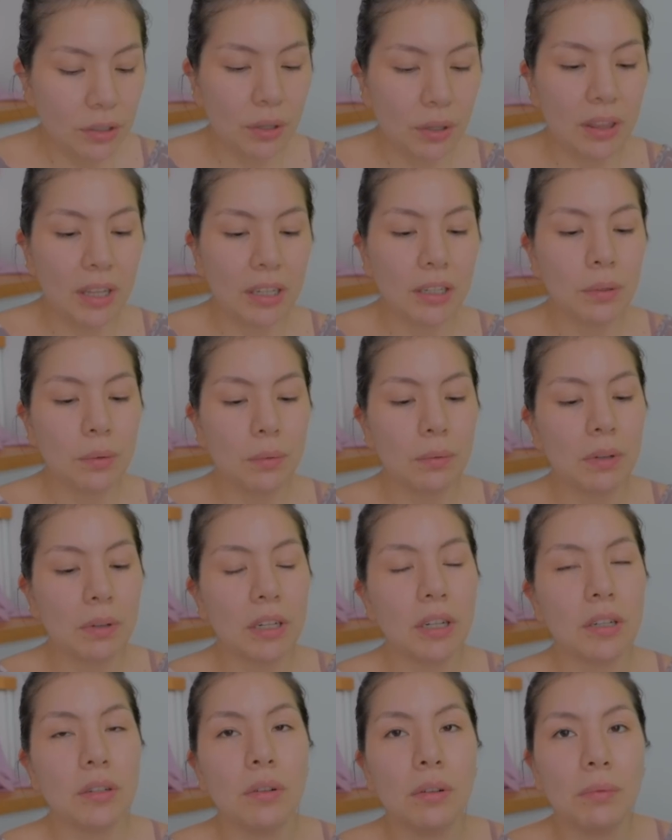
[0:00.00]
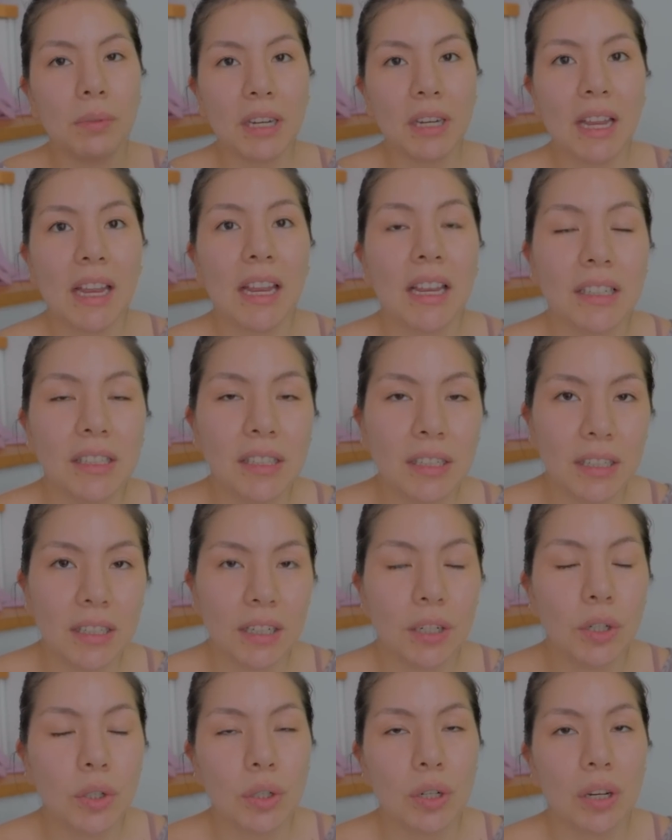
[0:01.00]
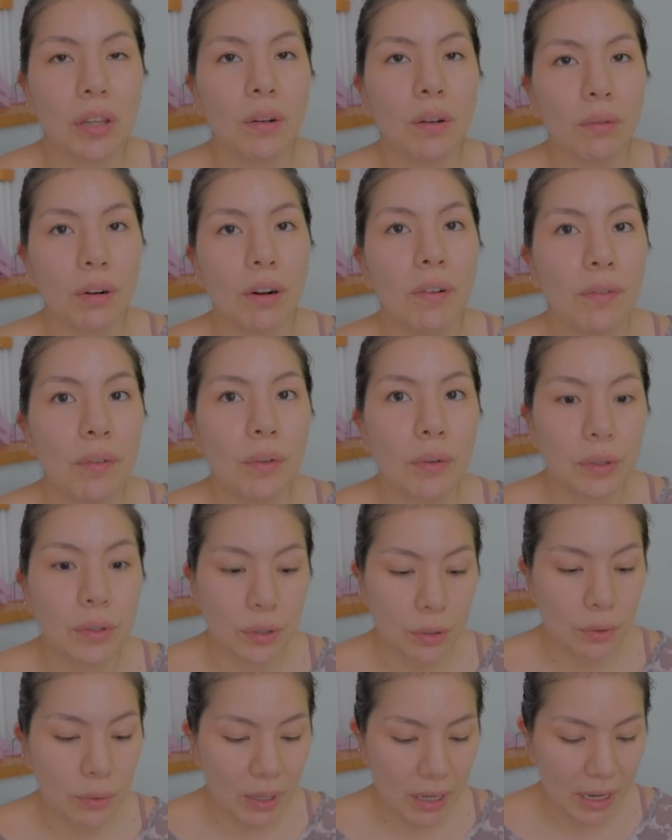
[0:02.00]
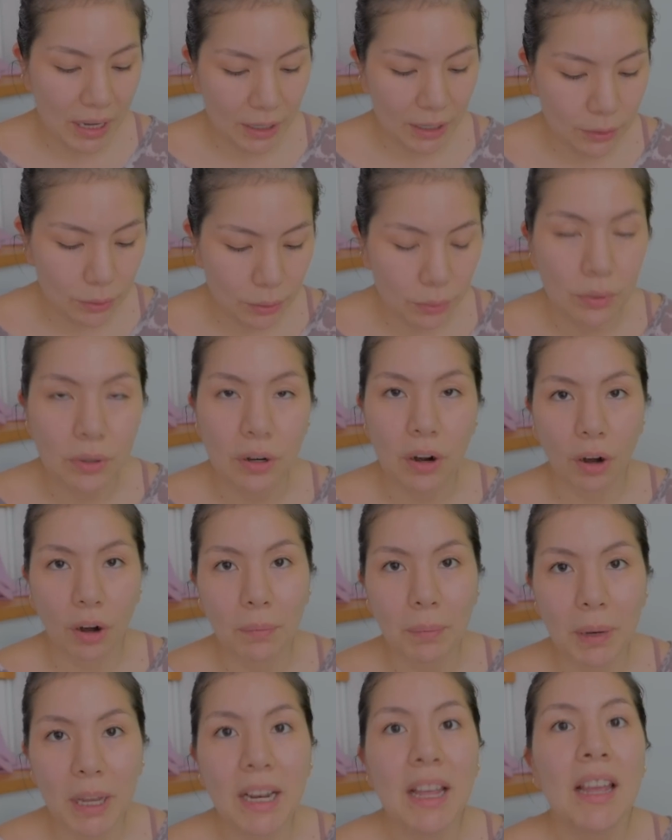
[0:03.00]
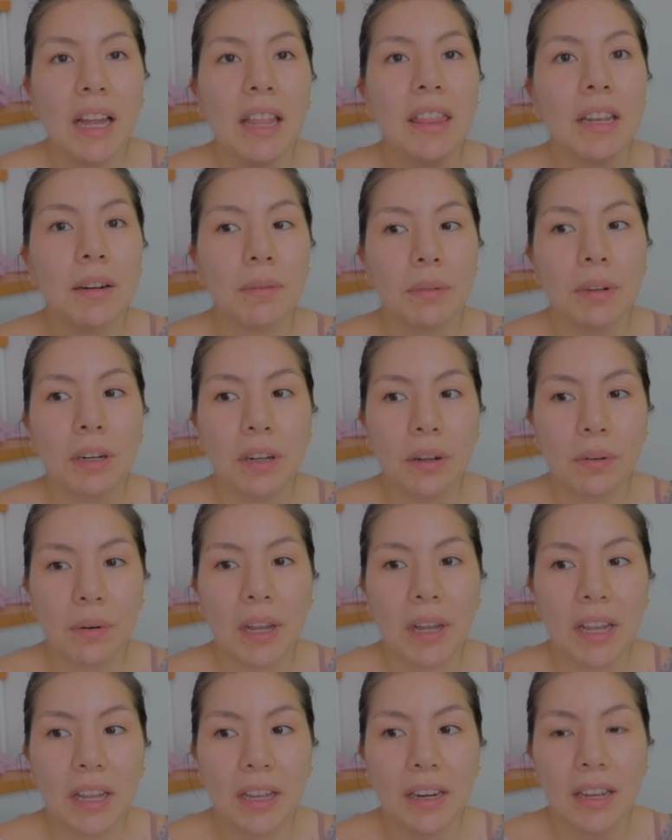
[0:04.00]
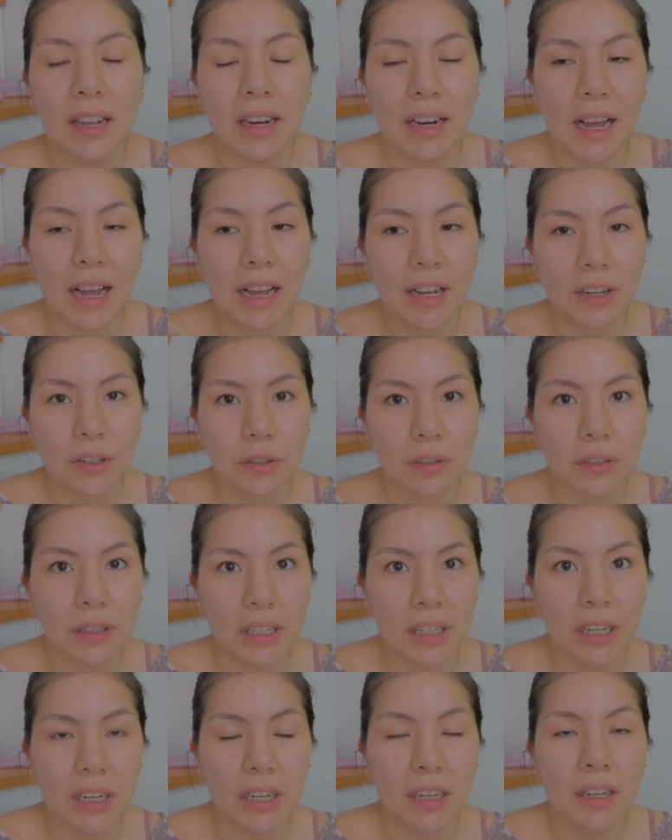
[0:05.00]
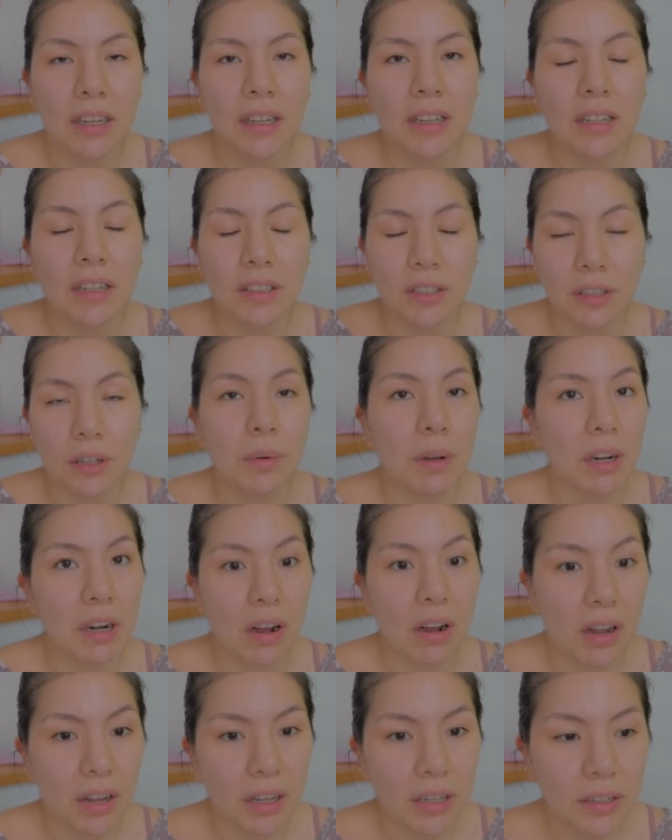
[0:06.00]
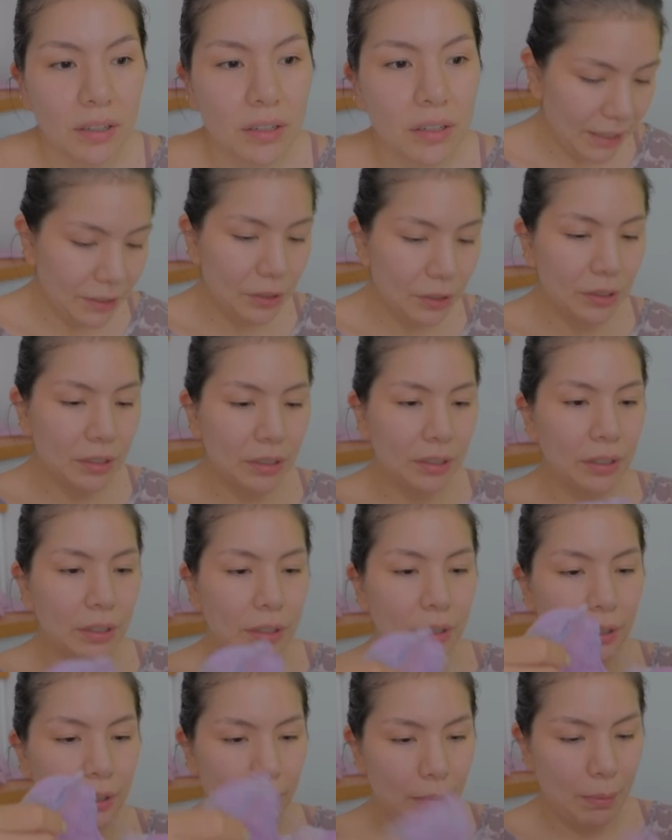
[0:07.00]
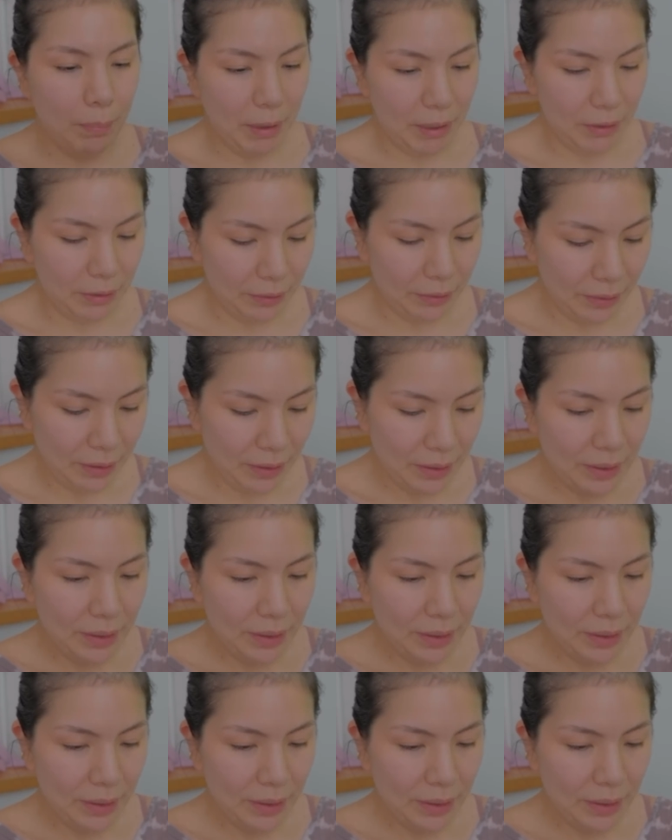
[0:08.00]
I think that's what I'm gonna do. I'm gonna hand stitch the ruffle to the actual garment, and then I'm gonna go ahead and actually sew it on. That's just gonna look a little bit better.